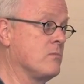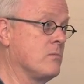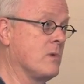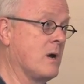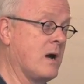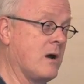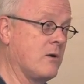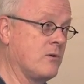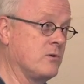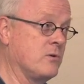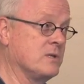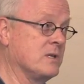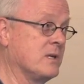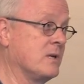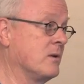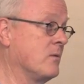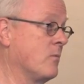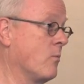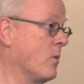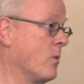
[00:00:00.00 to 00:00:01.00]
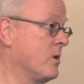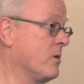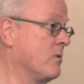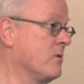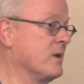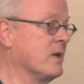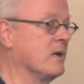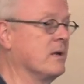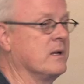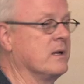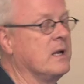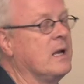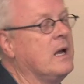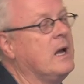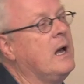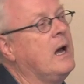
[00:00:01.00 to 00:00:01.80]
how you did it and when you did it